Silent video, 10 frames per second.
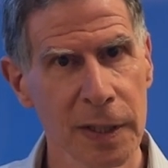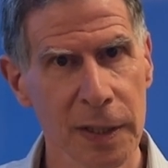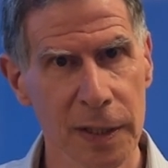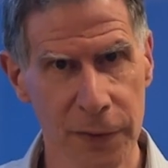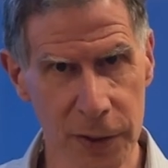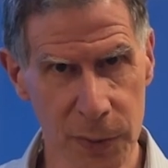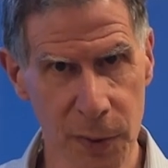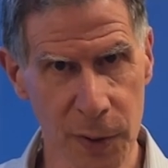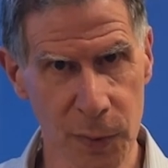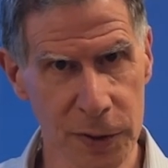In this
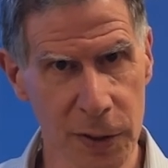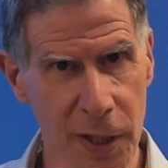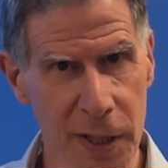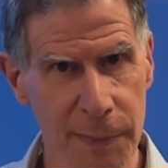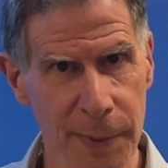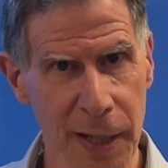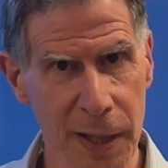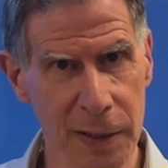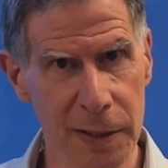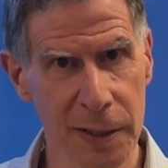one we'll talk
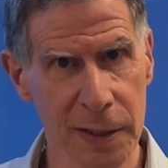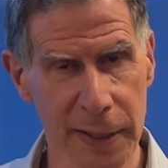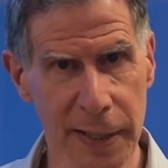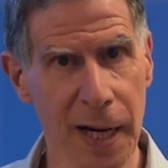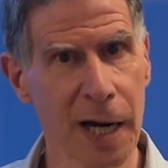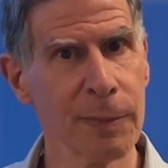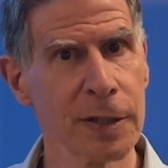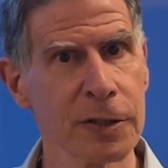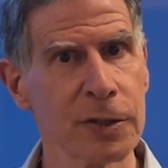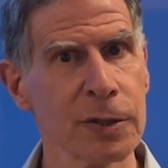about like how
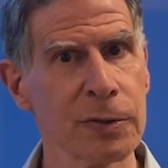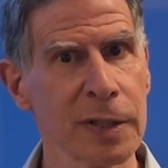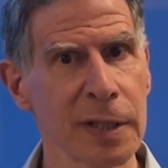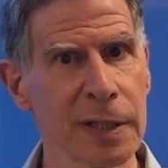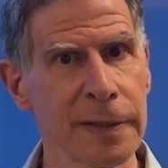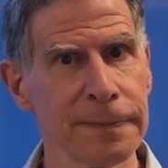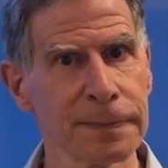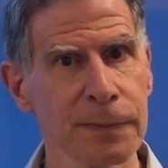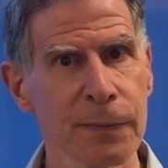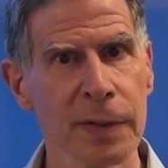much do you need,
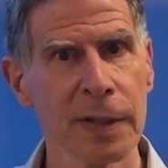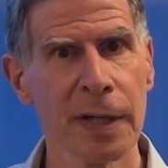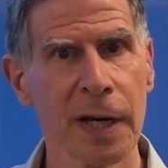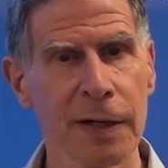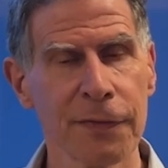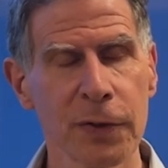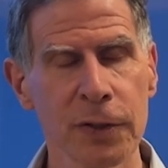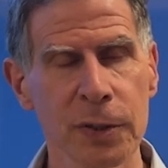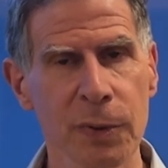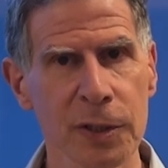and in
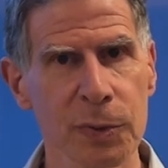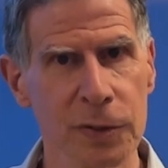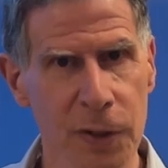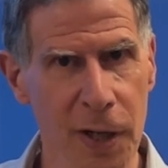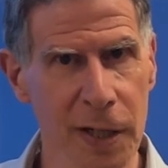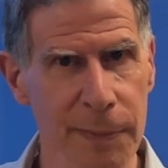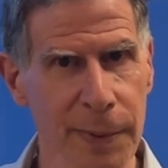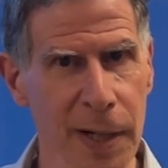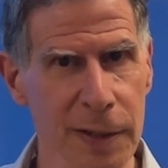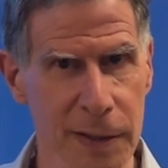future ones we'll talk
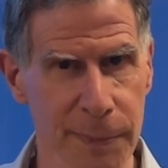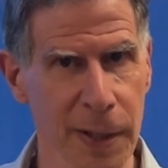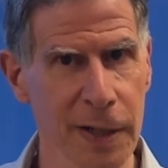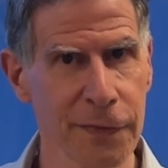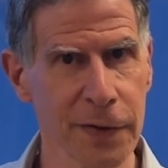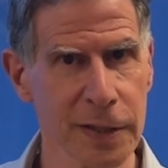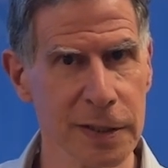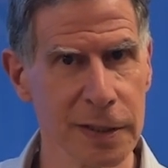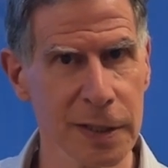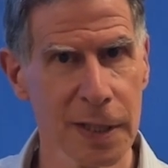about the
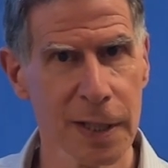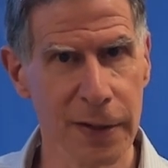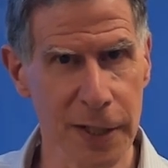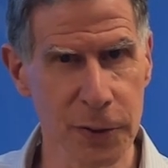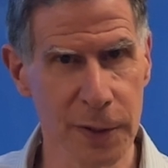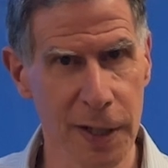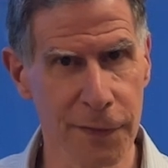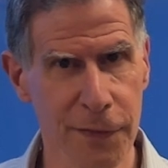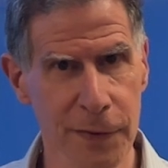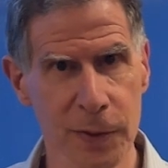benefits that you
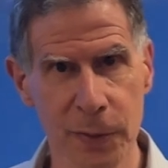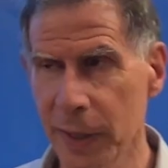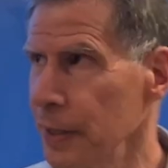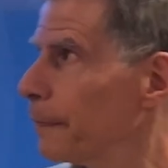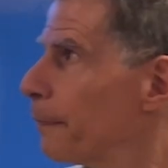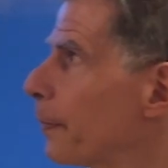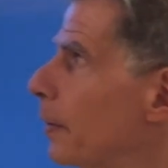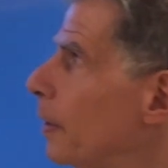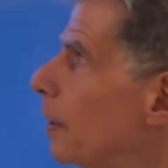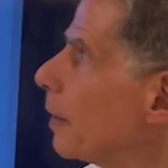get from doing it.
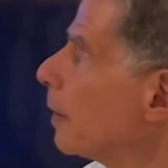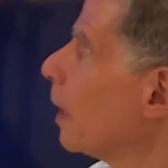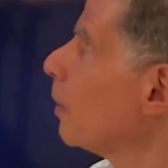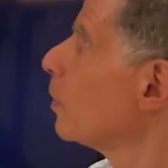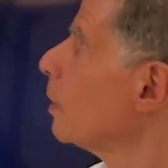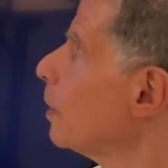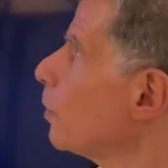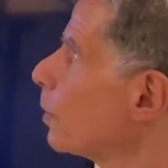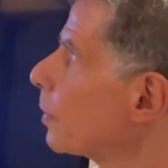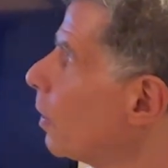Now,
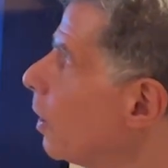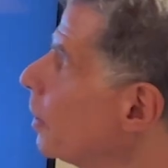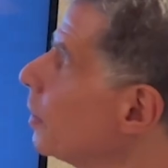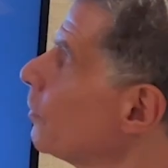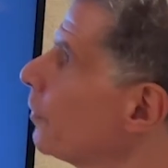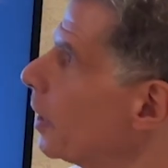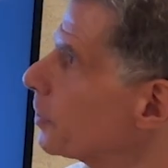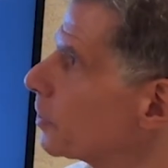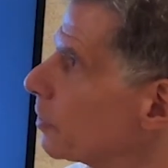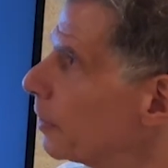with
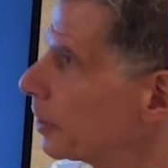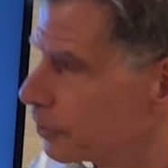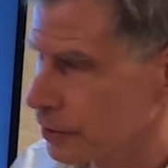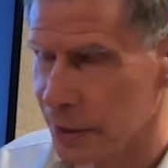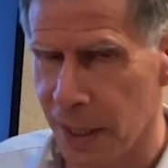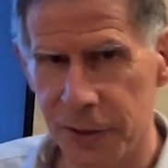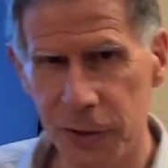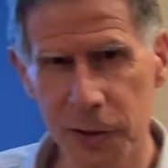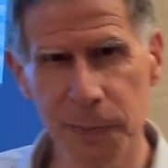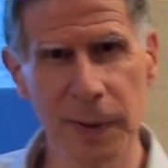cardiovascular exercise,
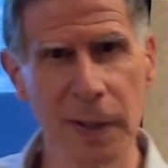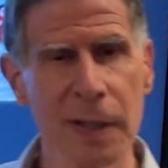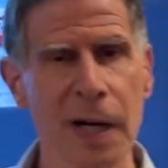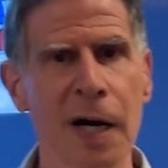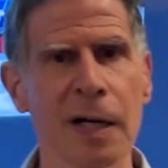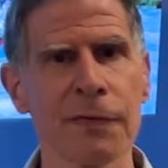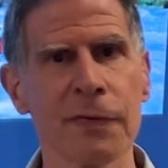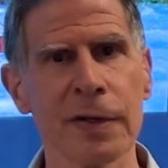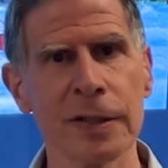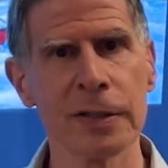there's been a lot of
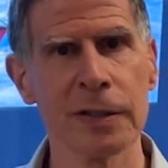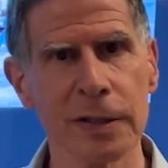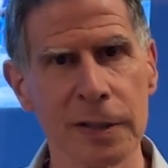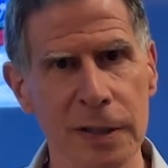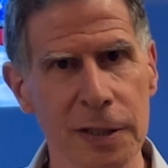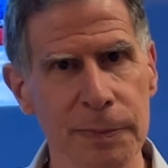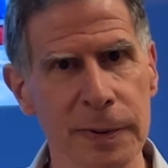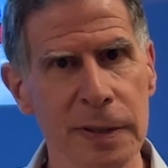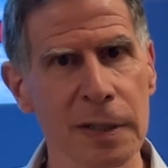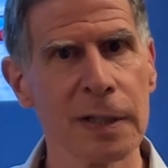research that's
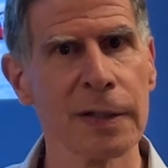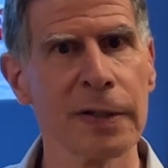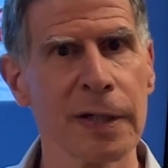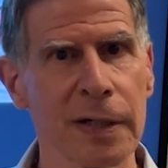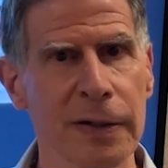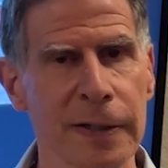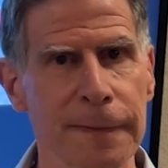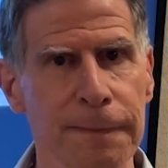been done in the area.